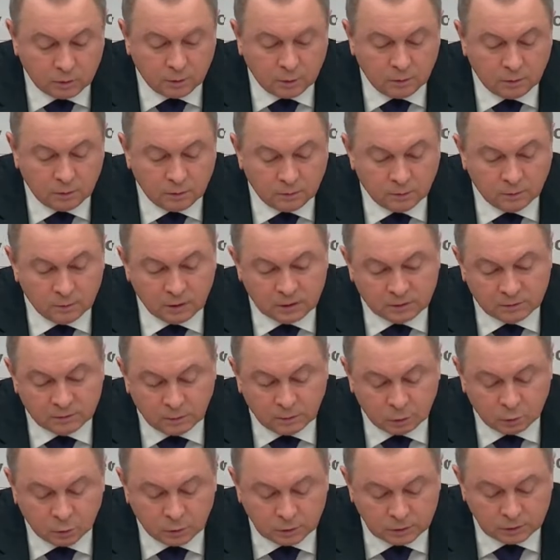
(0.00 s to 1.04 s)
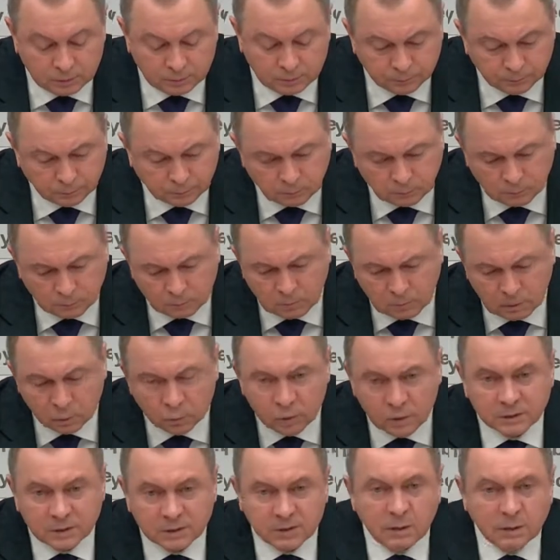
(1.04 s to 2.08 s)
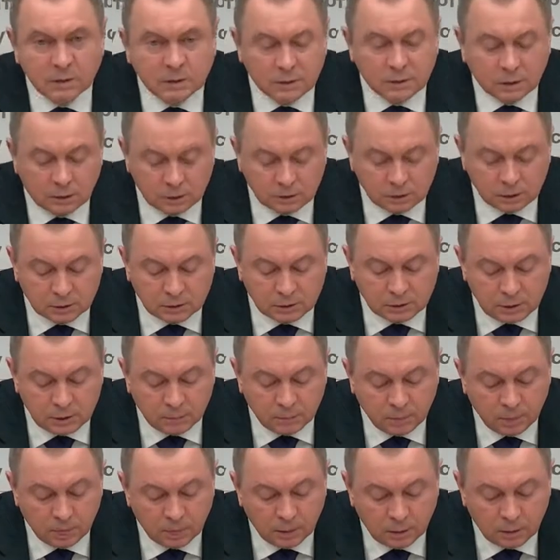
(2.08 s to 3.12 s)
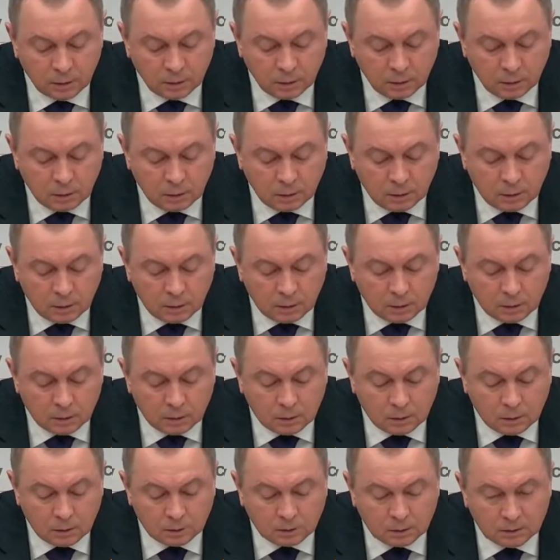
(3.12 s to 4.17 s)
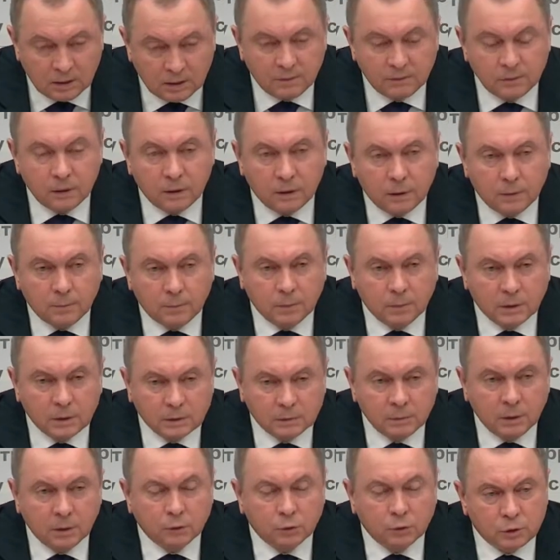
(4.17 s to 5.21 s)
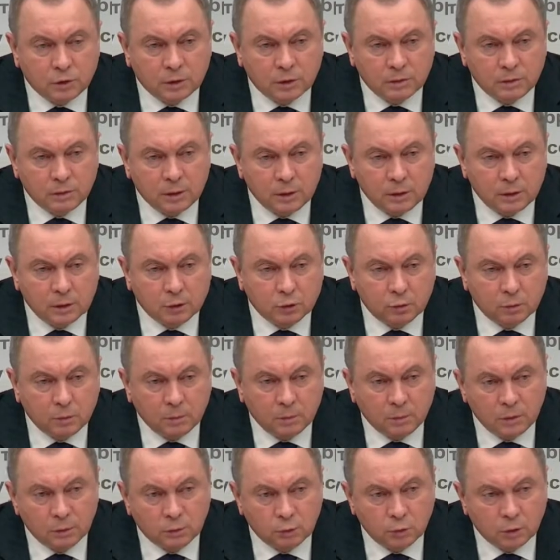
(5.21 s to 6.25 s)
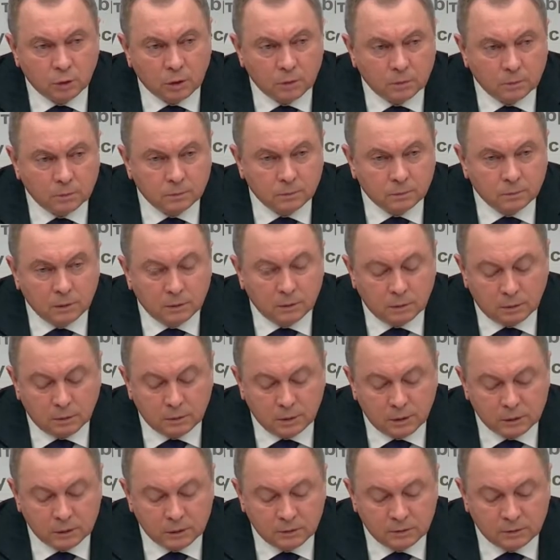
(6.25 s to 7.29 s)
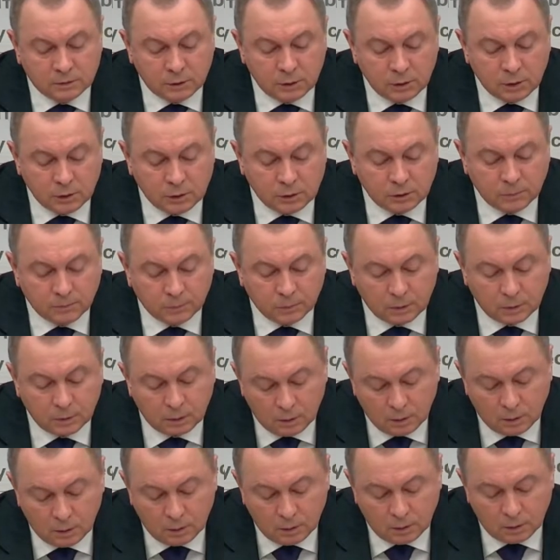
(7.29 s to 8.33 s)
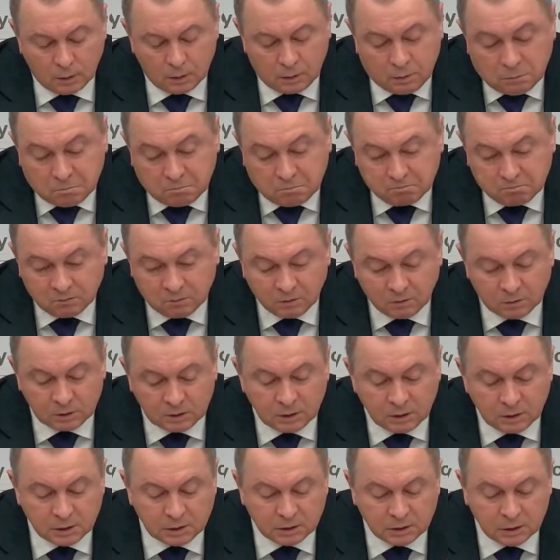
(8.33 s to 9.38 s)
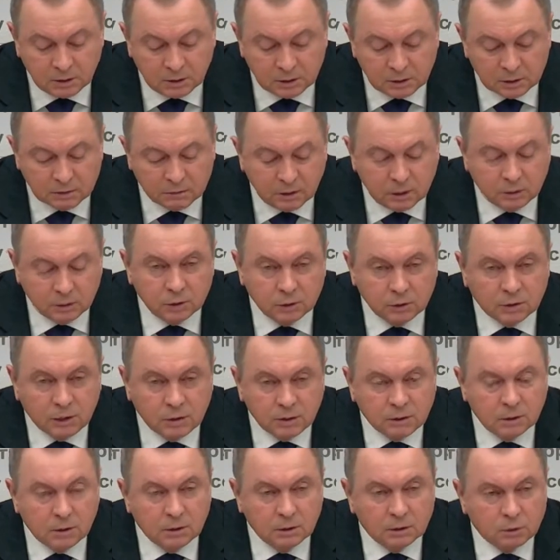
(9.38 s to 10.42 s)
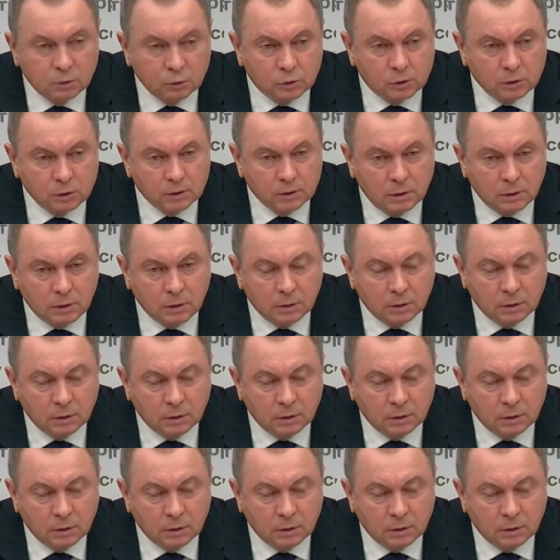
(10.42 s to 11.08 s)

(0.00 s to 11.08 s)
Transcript: During this press conference, ladies and gentlemen, I'm ready to answer any of your questions. We have no taboos. It's very important for me that after this meeting you